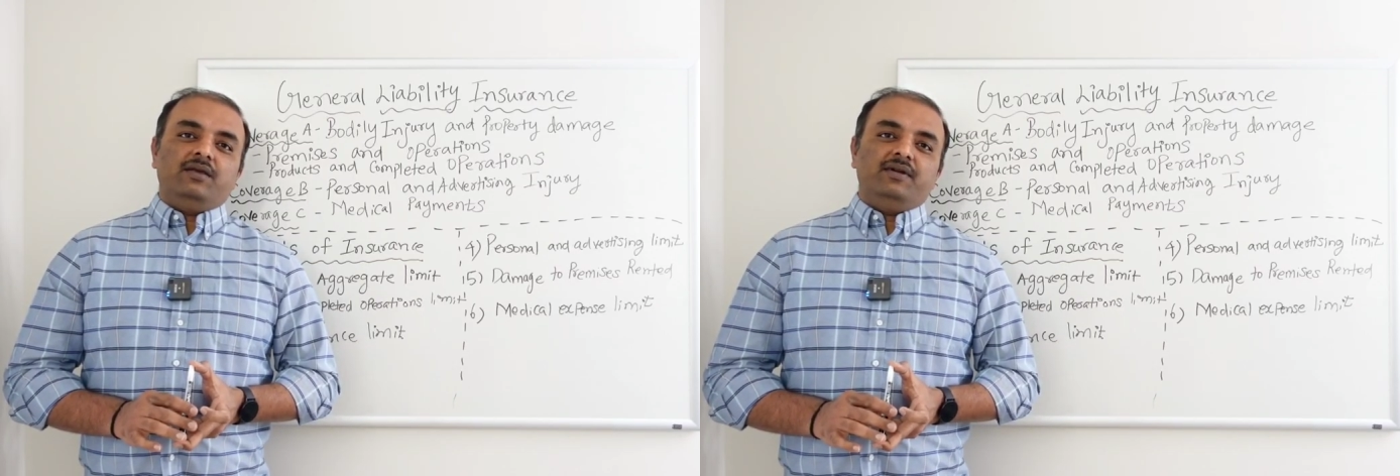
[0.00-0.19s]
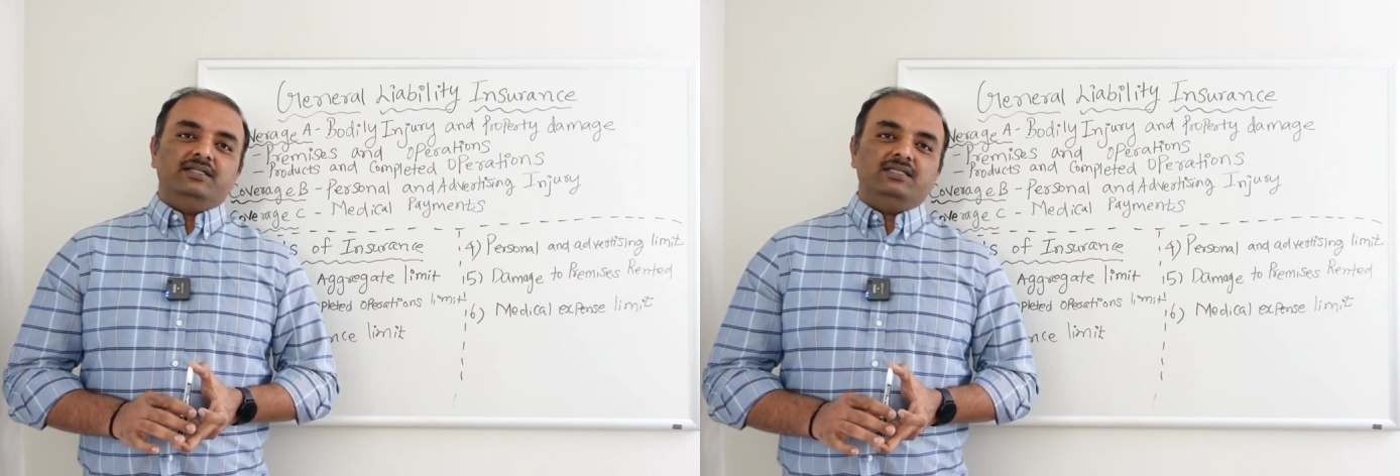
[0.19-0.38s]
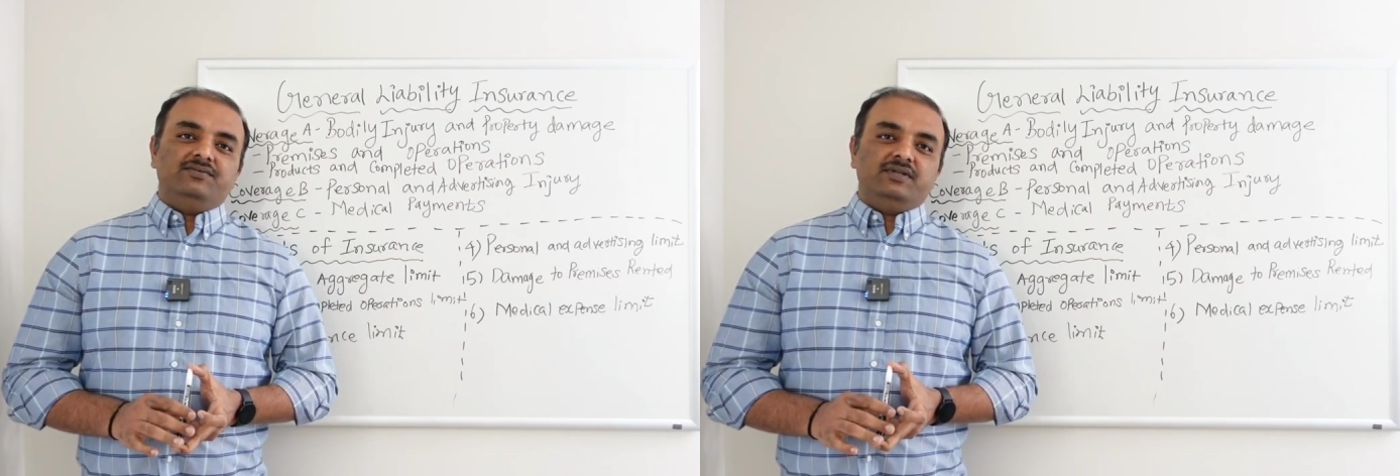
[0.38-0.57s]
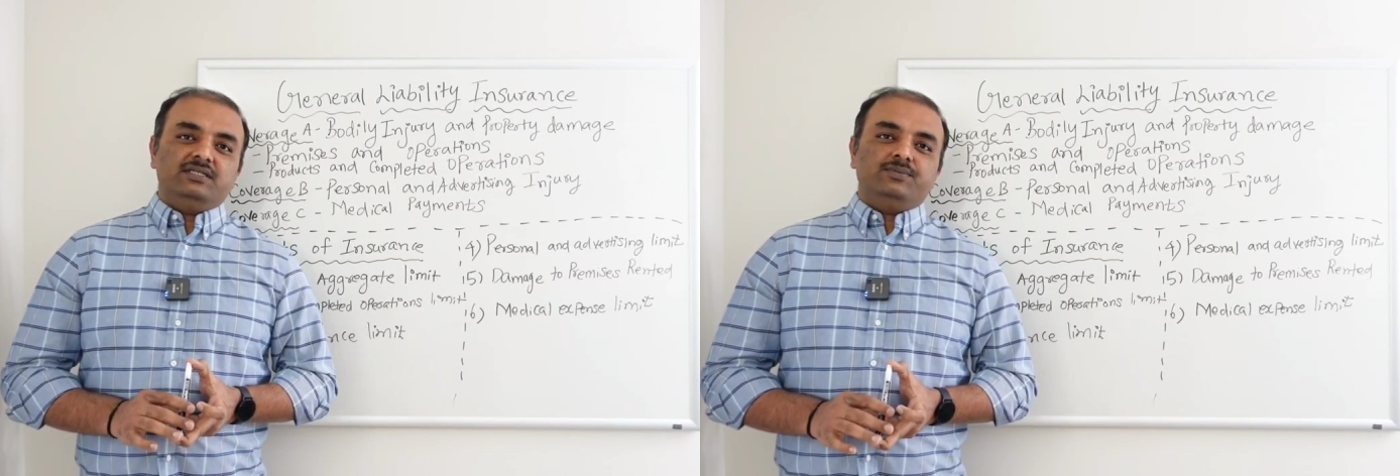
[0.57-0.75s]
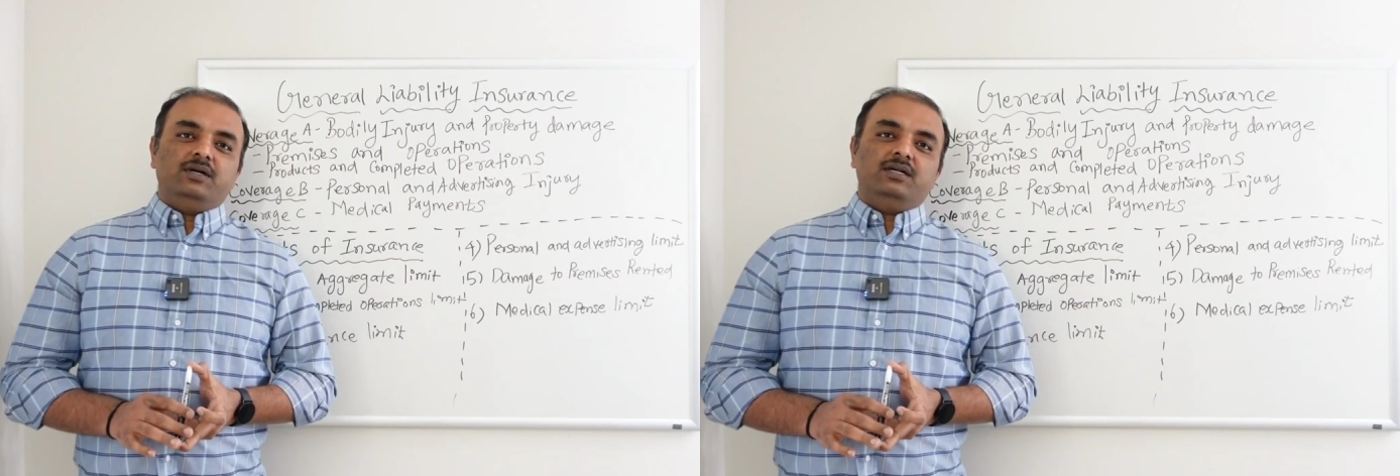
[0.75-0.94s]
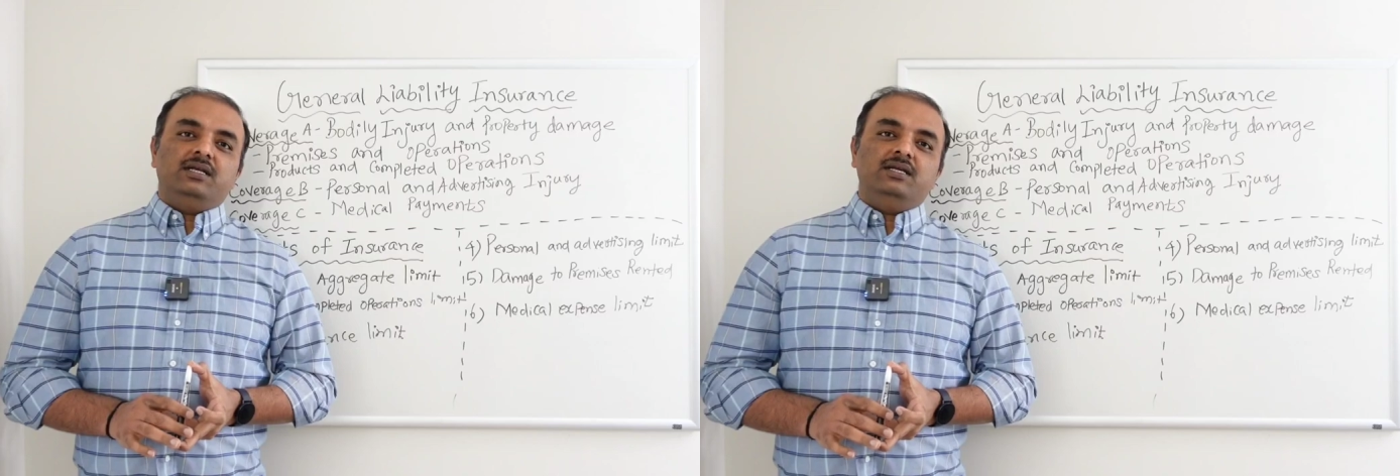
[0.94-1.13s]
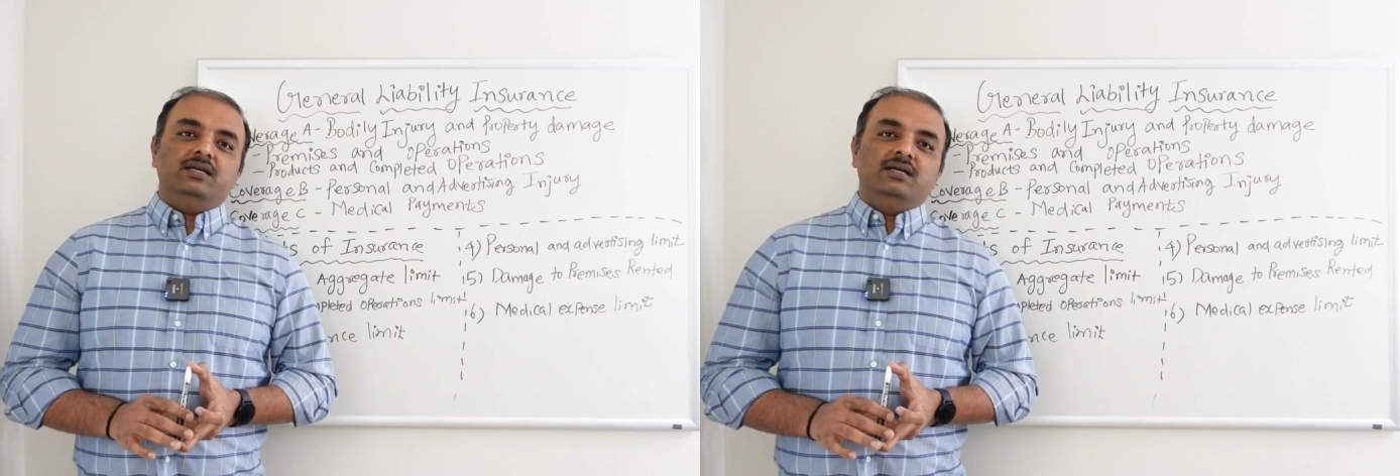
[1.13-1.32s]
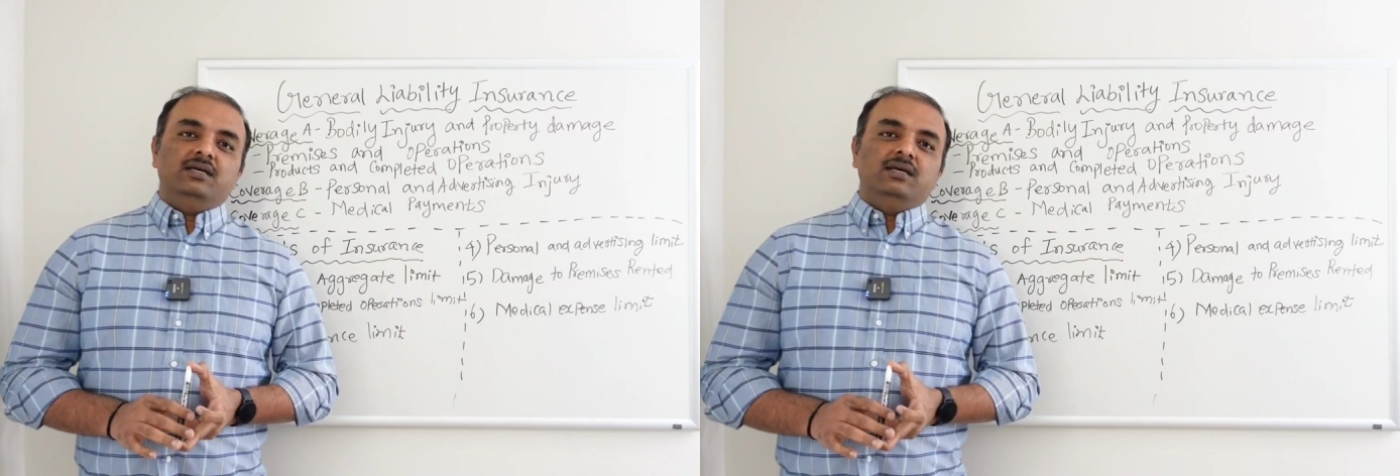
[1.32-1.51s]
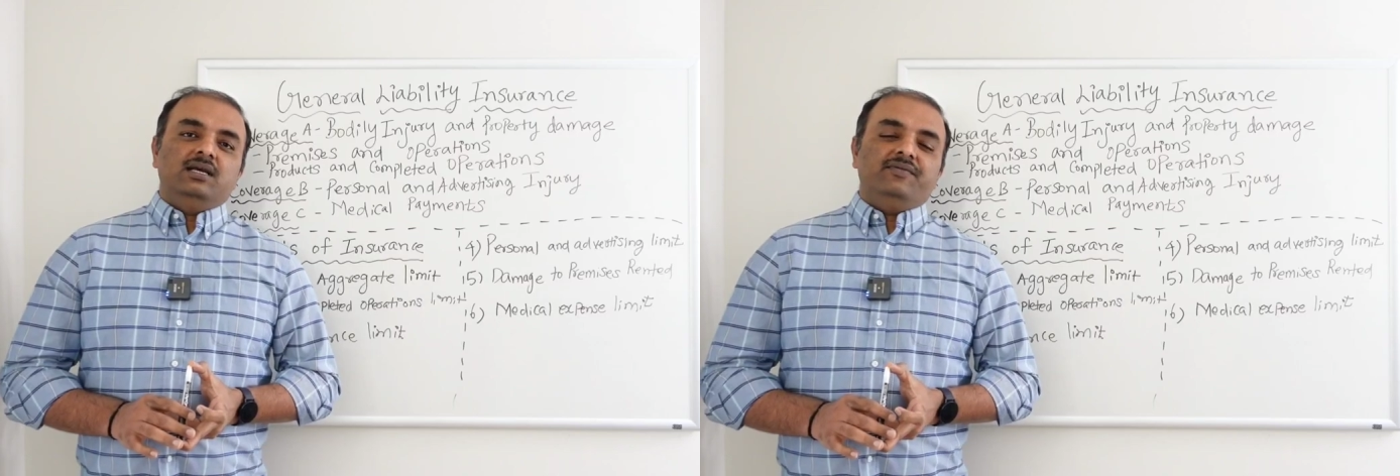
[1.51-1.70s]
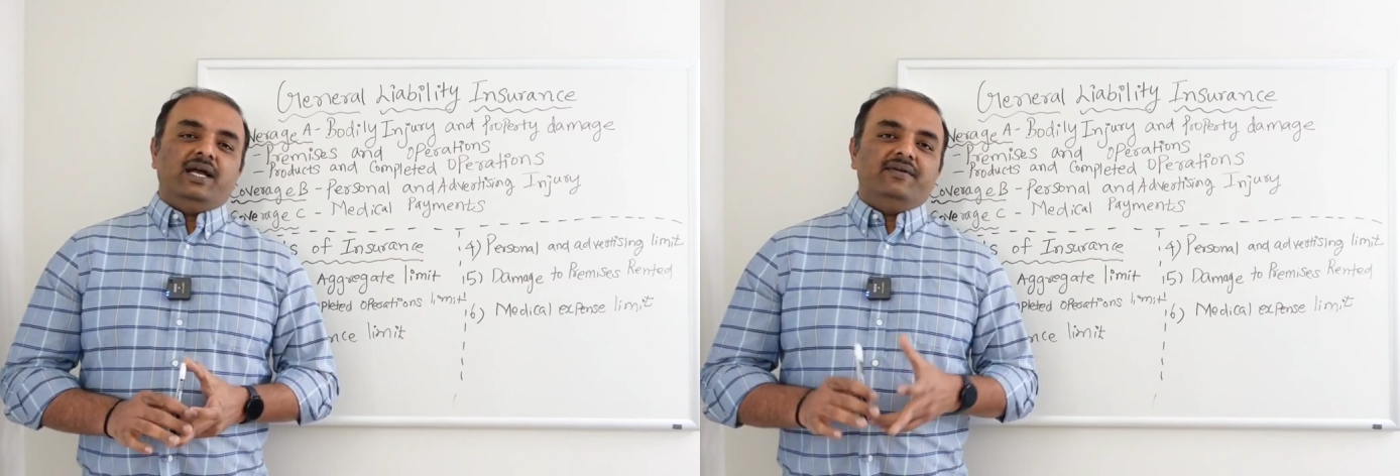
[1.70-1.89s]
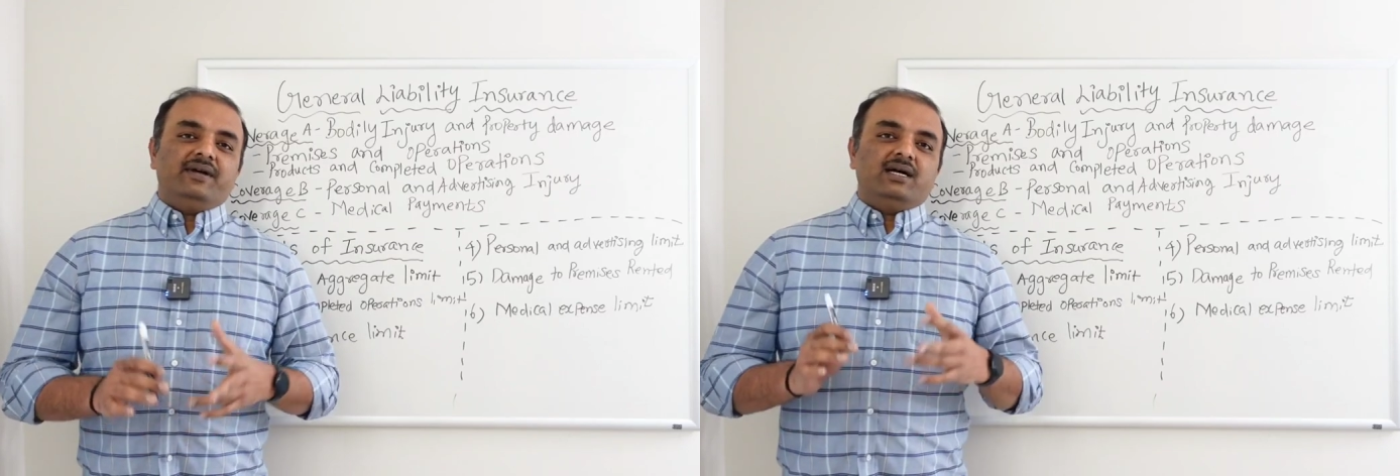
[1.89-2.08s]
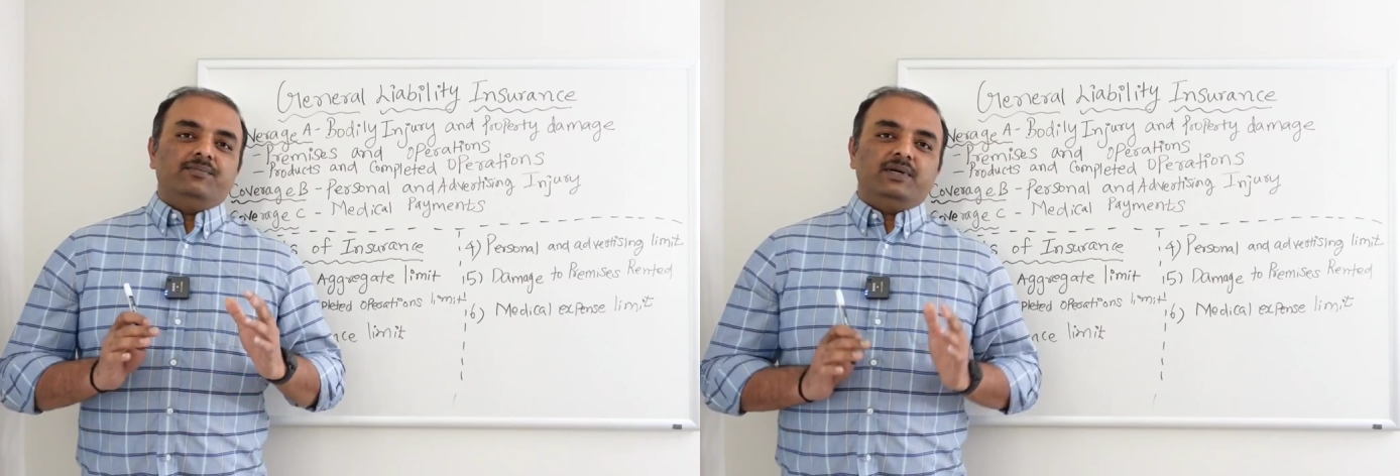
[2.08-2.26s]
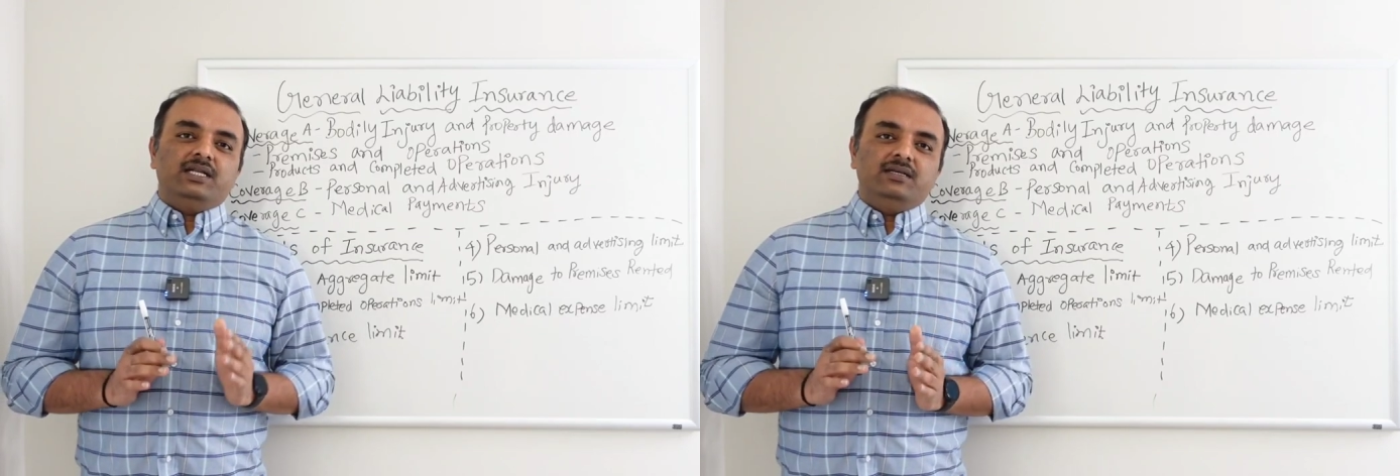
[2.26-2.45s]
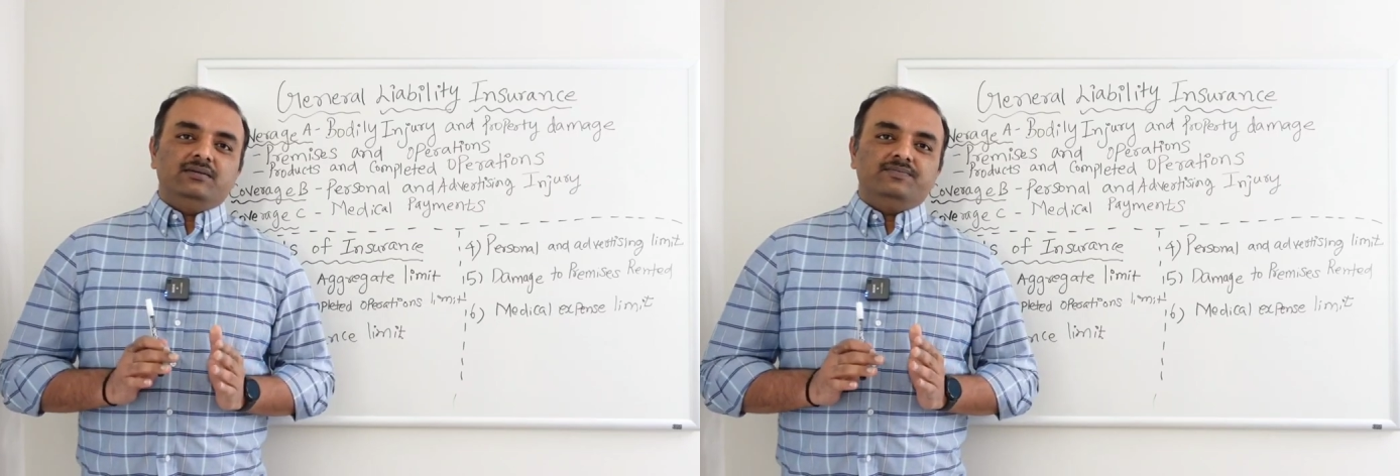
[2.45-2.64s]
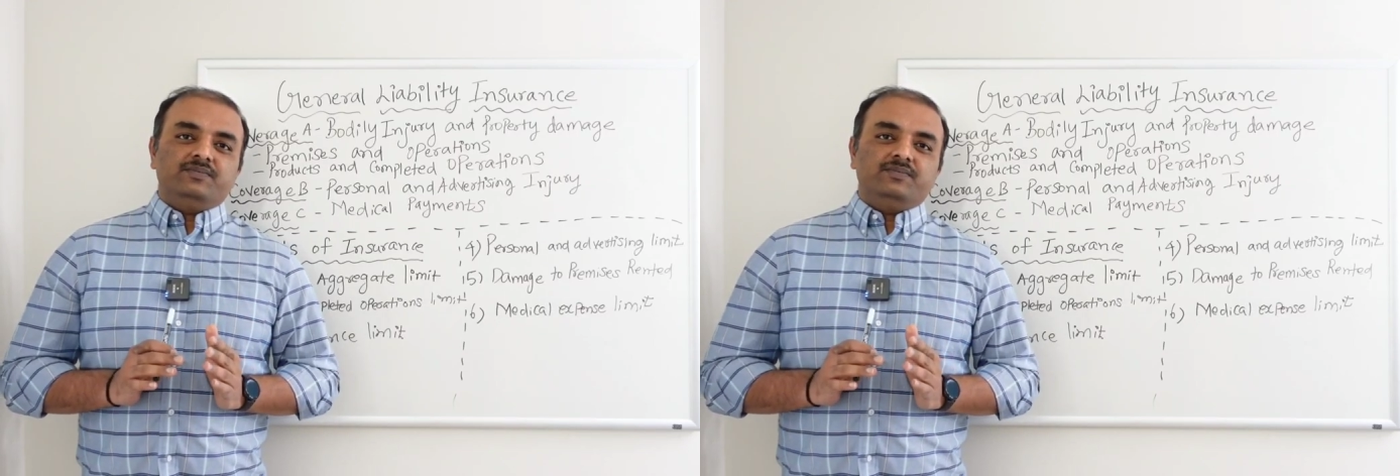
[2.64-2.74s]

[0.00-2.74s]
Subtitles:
When I say first party, if I have a company,